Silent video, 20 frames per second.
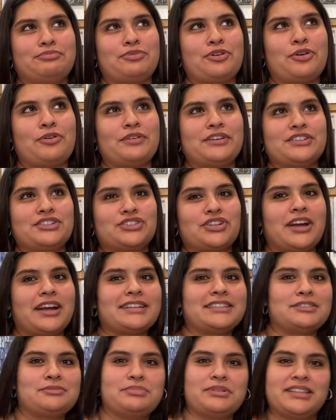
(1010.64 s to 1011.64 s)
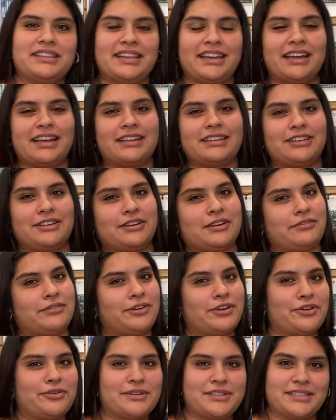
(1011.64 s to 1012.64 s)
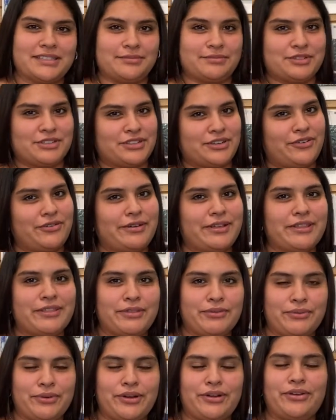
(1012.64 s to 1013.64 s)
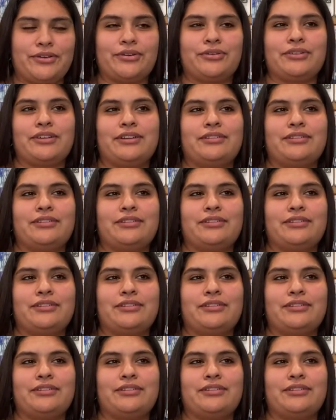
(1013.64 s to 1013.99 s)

always tried to be that. You never know what someone's going through.